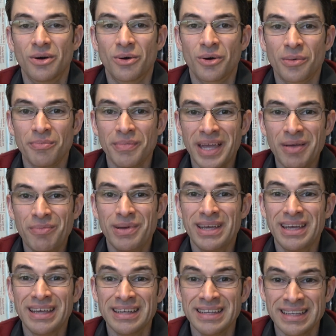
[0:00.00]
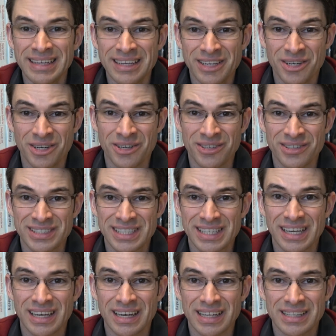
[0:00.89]
or maybe
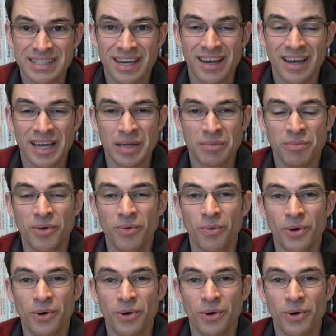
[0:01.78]
years at a time